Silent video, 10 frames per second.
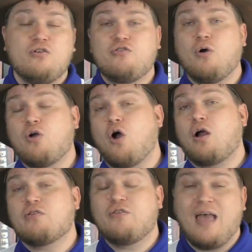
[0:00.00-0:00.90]
So
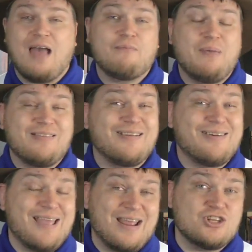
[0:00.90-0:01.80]
cards have
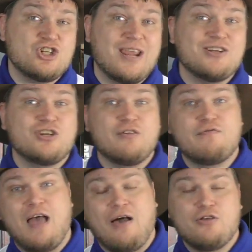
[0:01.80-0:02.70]
basically a changing
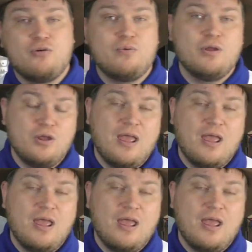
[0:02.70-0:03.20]
value